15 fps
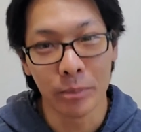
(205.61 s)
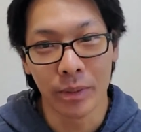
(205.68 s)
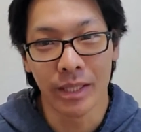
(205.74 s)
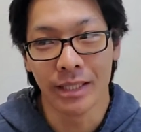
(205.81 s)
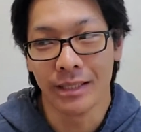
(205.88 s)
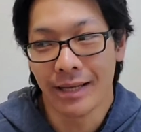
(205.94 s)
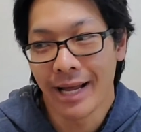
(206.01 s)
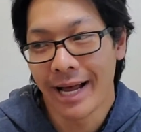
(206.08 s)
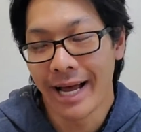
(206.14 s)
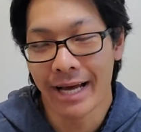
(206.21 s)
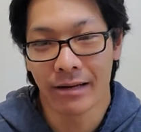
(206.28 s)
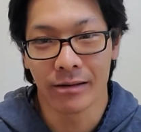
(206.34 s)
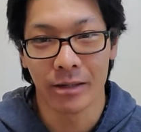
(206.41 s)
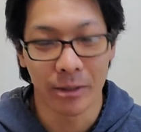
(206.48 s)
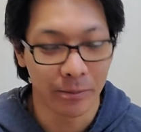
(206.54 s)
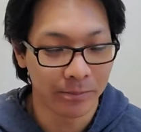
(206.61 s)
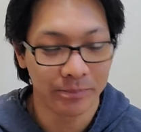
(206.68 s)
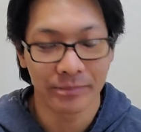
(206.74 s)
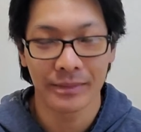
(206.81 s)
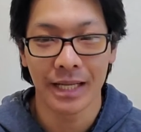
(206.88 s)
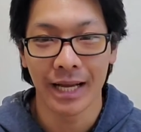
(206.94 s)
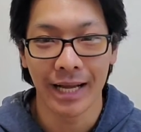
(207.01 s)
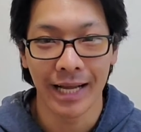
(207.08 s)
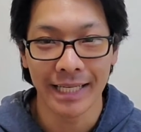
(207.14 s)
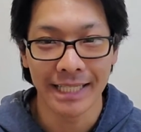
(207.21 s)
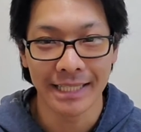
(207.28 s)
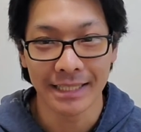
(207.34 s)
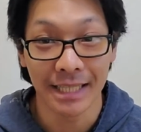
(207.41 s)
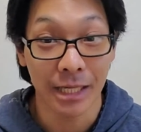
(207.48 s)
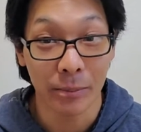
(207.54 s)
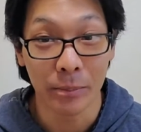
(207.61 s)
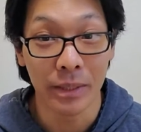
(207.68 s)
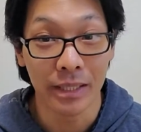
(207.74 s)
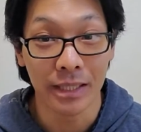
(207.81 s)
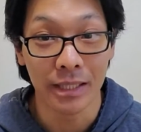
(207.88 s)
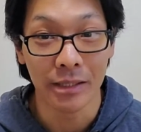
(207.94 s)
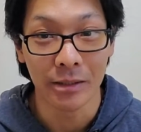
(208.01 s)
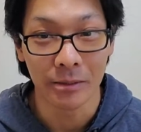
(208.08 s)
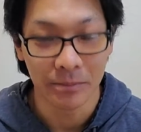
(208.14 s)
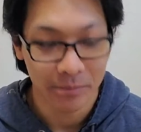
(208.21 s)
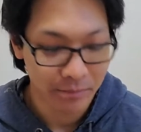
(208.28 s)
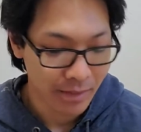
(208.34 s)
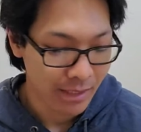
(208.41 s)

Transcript: but I don't know. I guess it's not a big deal.